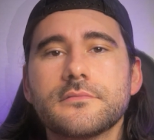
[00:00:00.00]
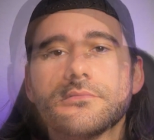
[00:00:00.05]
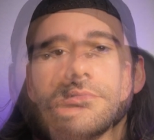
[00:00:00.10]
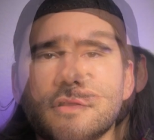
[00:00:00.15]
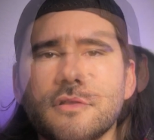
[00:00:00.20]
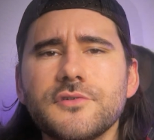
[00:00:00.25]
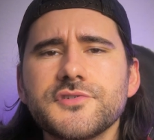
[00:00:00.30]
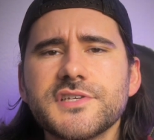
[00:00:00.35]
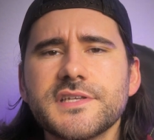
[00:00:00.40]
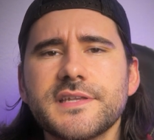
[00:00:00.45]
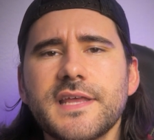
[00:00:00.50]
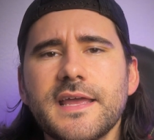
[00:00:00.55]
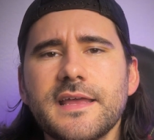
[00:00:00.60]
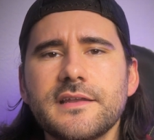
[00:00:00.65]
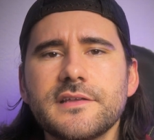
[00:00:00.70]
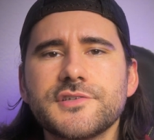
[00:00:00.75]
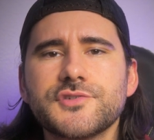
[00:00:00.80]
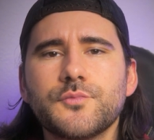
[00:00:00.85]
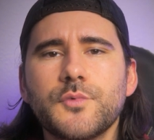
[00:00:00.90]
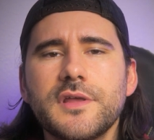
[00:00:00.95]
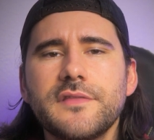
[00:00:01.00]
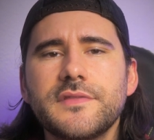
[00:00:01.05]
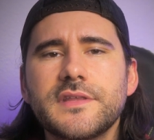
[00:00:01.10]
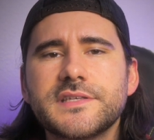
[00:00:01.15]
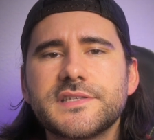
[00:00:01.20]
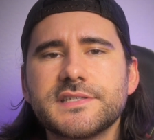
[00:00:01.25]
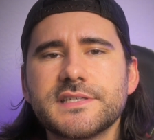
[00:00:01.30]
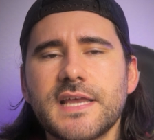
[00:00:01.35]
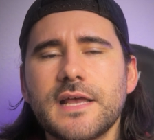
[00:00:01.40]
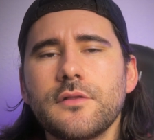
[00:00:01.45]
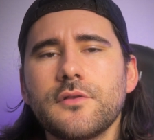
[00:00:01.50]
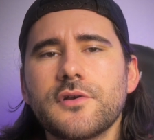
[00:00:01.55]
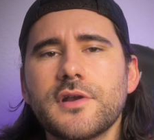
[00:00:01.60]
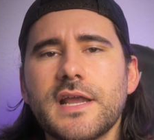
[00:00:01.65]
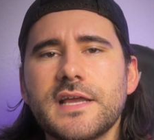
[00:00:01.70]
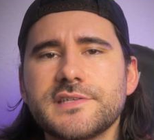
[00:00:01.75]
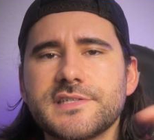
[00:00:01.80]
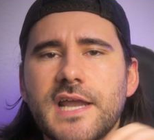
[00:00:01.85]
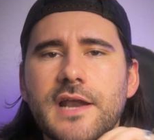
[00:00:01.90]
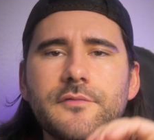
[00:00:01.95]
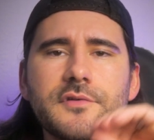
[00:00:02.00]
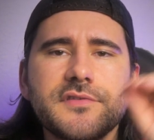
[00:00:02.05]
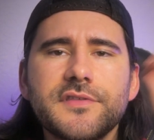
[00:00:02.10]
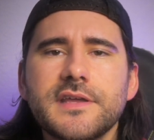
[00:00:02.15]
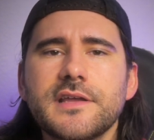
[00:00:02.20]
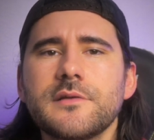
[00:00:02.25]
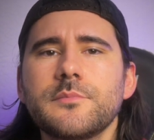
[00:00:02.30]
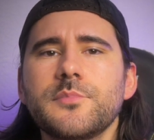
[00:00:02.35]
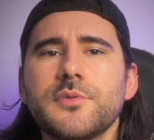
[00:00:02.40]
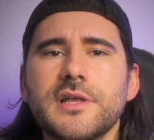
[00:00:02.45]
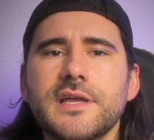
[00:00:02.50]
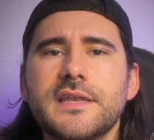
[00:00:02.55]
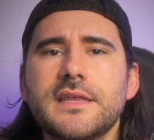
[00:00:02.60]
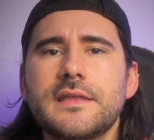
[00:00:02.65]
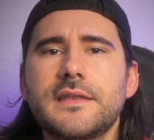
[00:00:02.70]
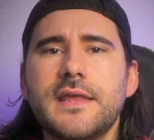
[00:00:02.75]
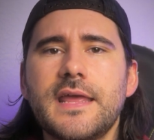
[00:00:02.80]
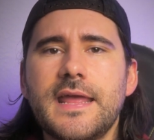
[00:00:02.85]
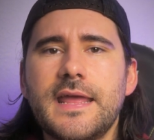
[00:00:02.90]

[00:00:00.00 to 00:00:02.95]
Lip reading: The closing date is when the seller has everything completed